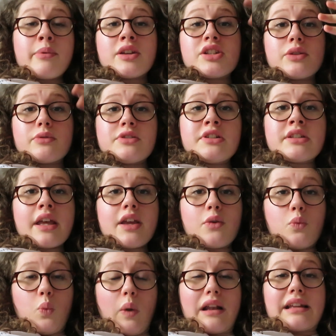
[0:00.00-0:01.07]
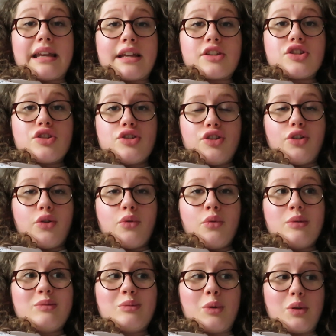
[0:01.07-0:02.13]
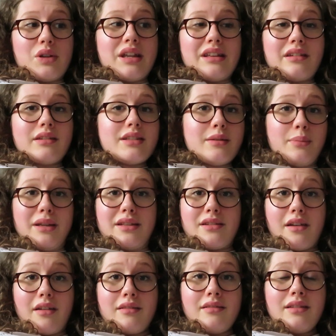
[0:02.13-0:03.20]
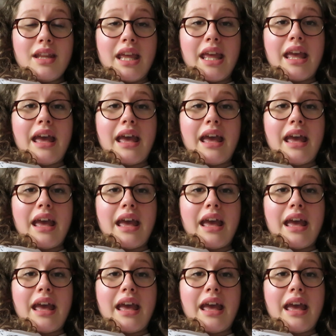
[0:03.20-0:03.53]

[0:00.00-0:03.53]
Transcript: but she was just like willing to do what needed to be done.